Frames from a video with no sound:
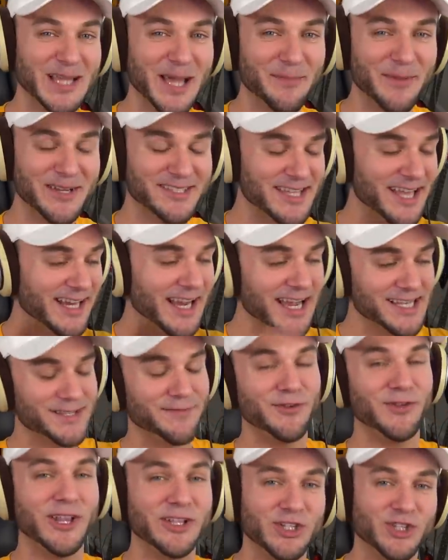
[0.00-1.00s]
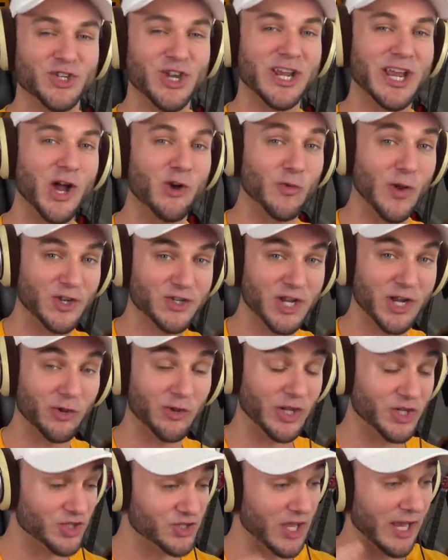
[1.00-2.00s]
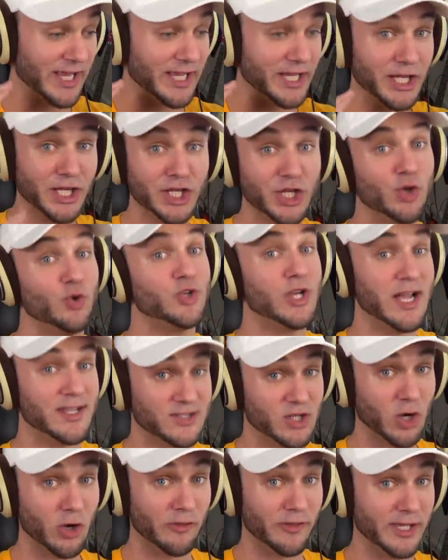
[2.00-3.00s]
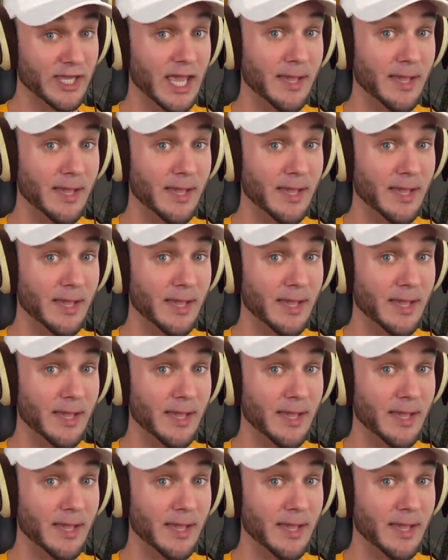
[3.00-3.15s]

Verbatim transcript: with that being said, guys, if you'd like to check out Raid Shadow Legends and get a huge head start on the